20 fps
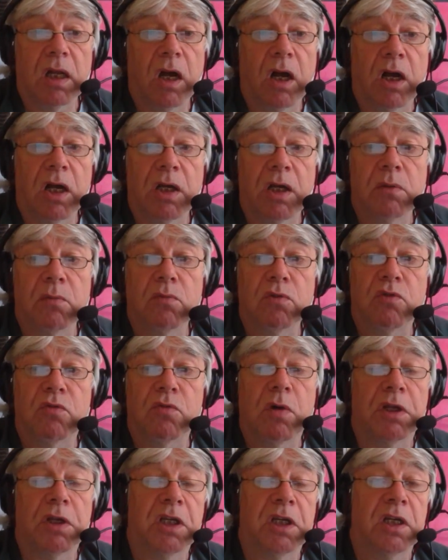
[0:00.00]
I
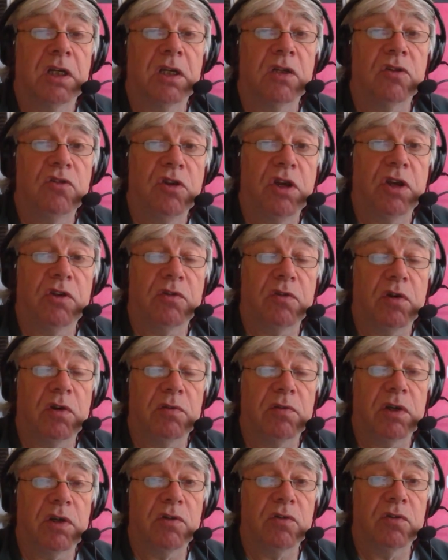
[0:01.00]
was running a GS
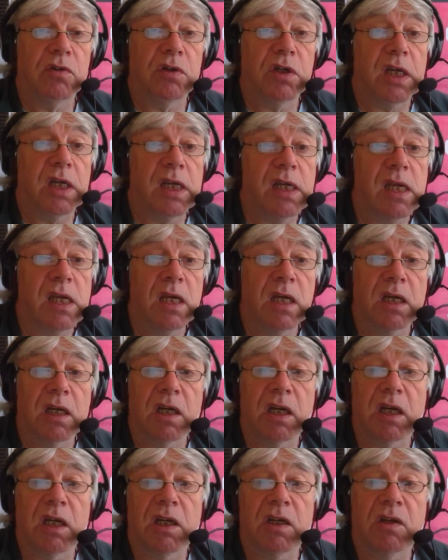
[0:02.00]
500E
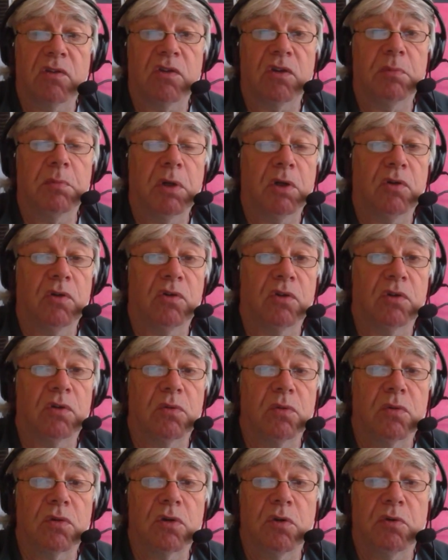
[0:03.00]
as a
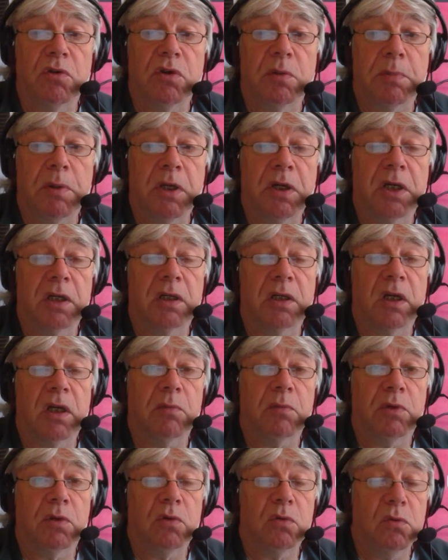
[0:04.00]
motorcycle courier bike.
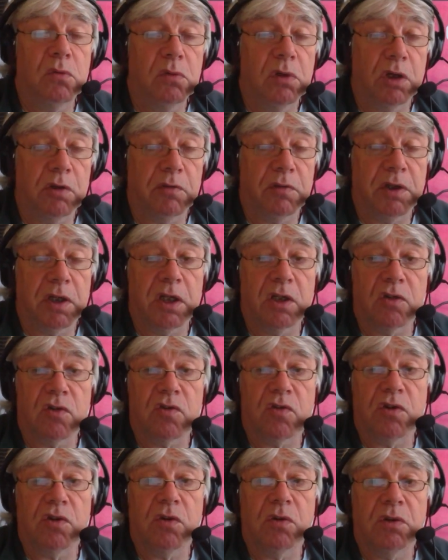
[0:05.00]
I went all over the
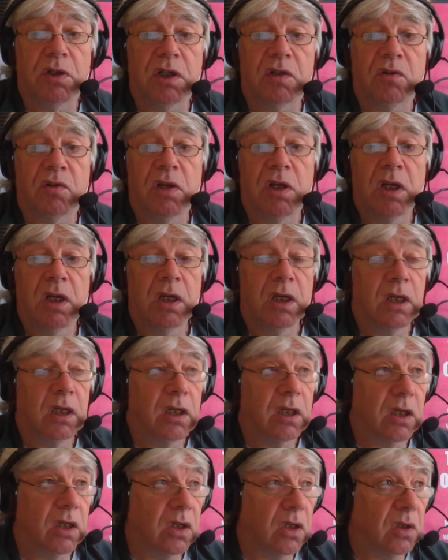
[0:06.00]
country on it.
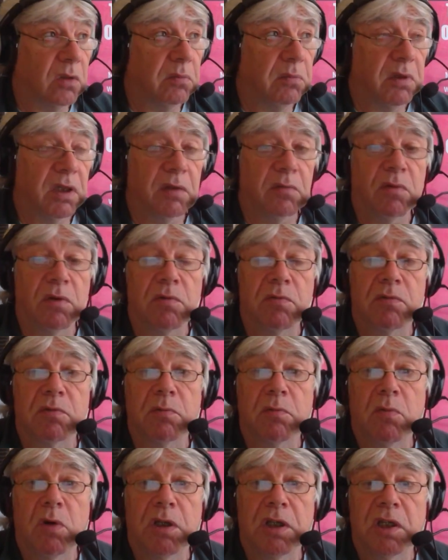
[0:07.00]
It went
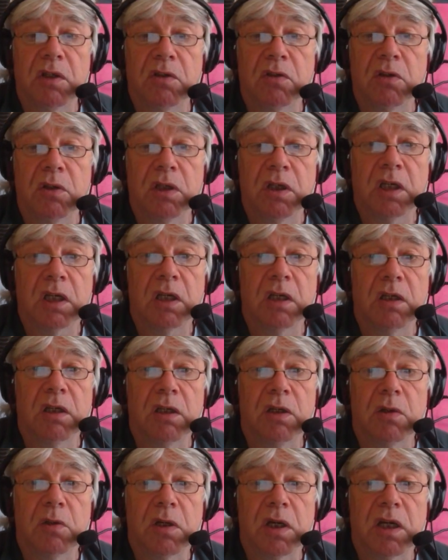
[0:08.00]
from one end of the
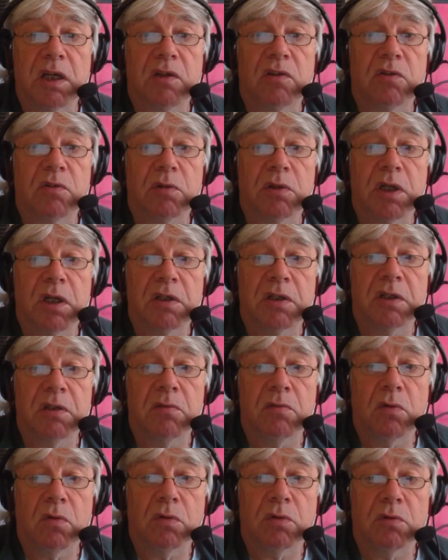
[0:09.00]
UK to
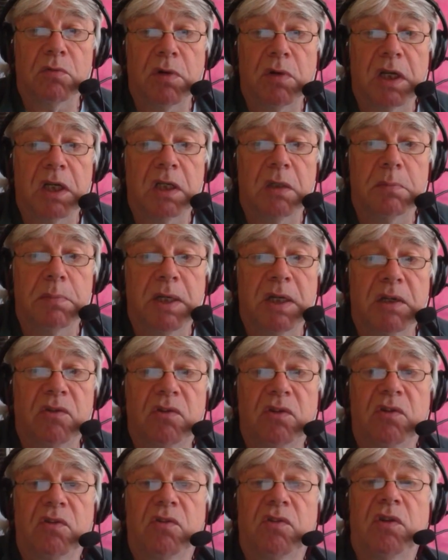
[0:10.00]
another on a regular
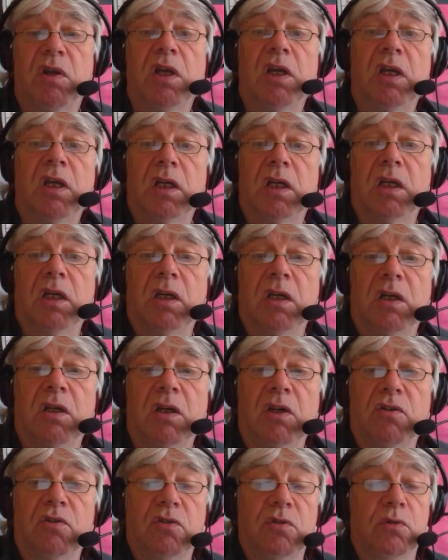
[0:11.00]
basis.
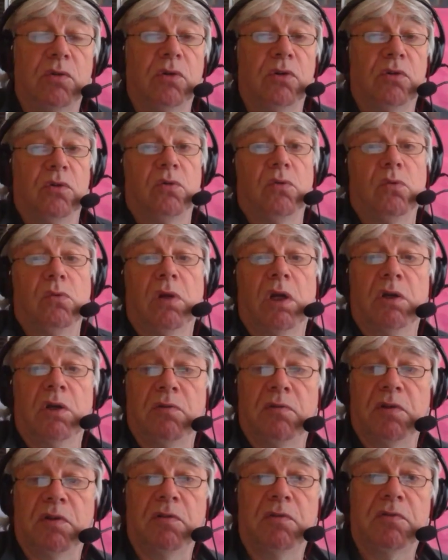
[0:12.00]
I toured all
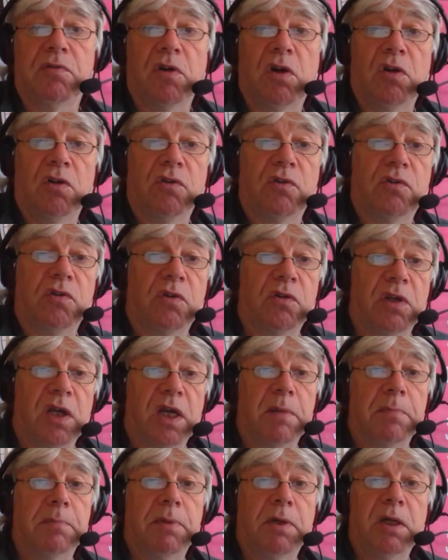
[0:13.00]
over France on
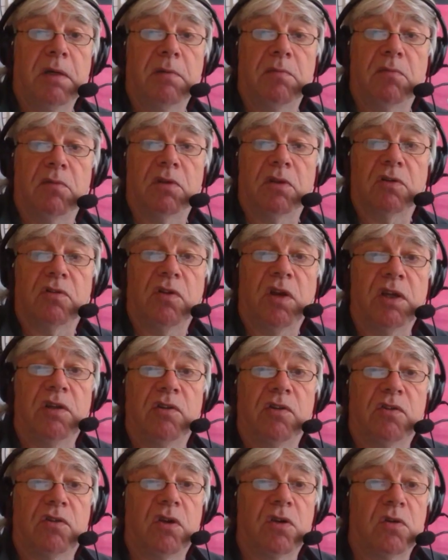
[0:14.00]
that bike with a
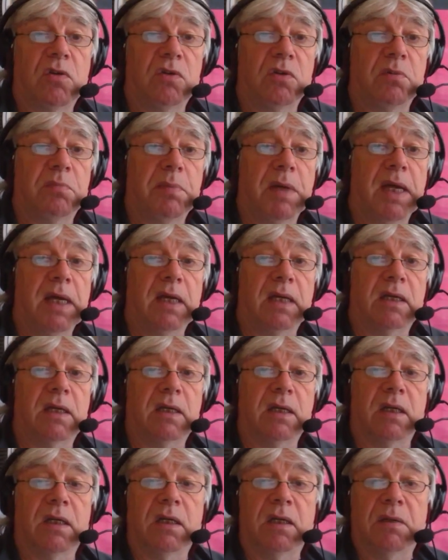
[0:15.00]
tent stuck on the
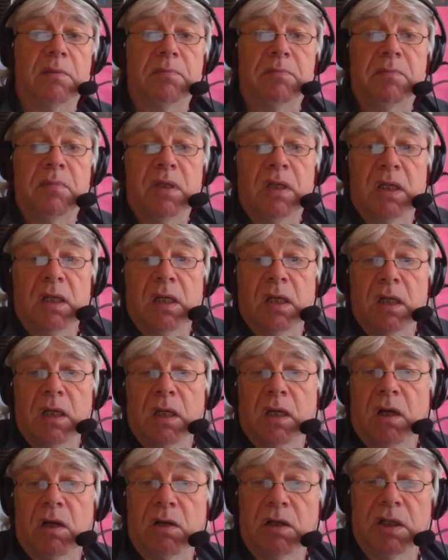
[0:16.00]
back.
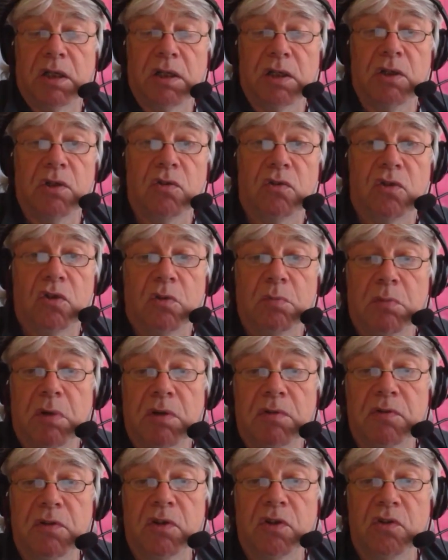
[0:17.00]
I used it on
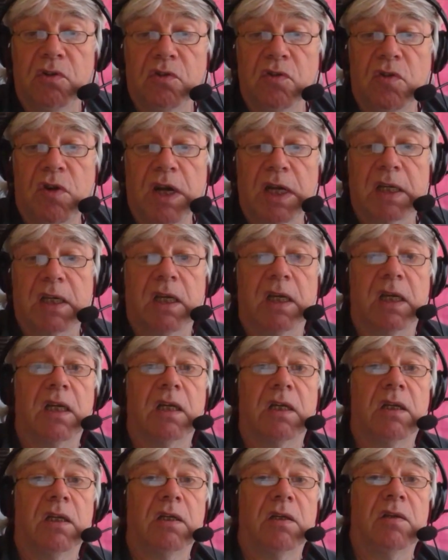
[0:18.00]
my first track
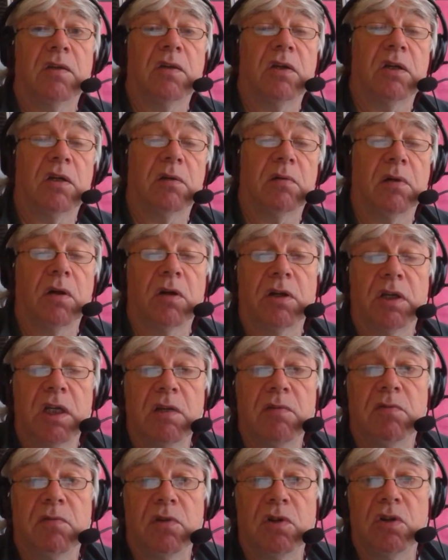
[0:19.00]
day, and I
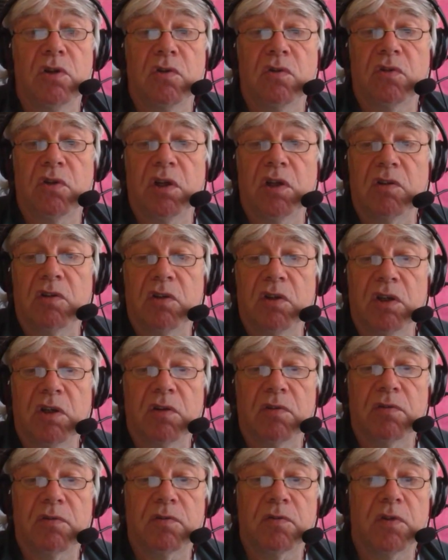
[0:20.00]
even used it
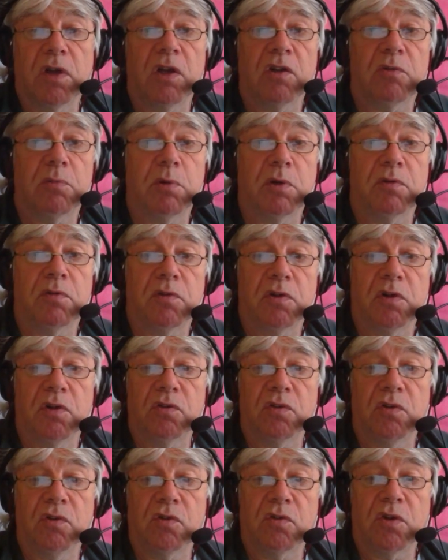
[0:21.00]
as my
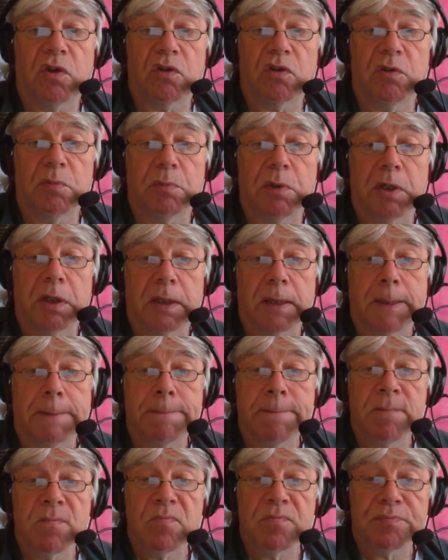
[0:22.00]
first instructor bike.
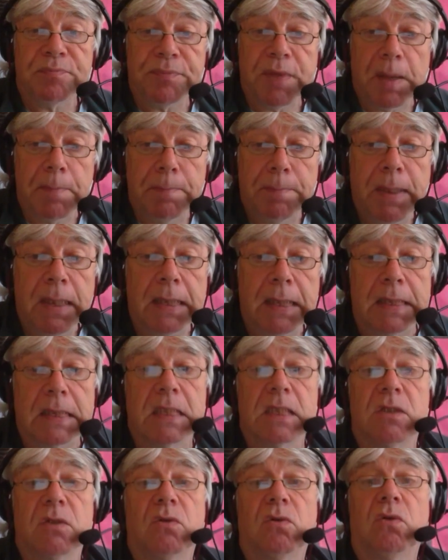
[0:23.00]

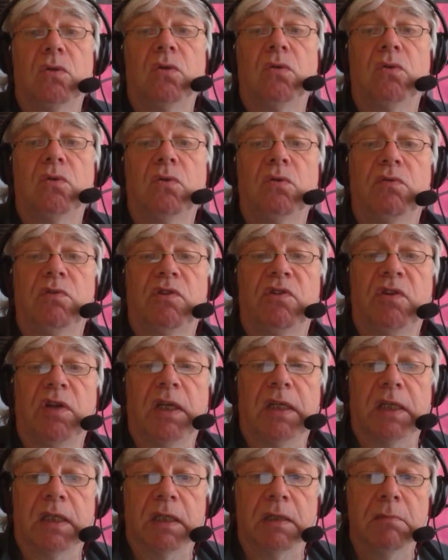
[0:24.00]
But all of a
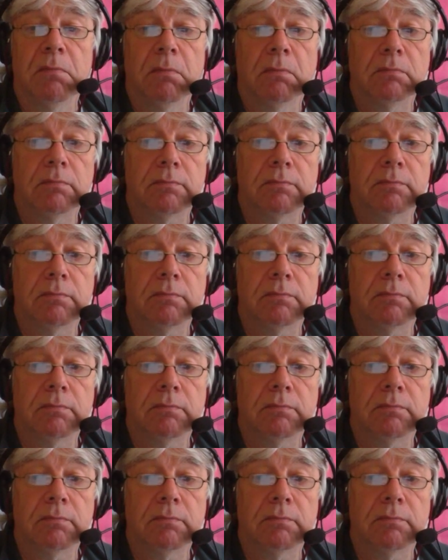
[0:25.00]
sudden,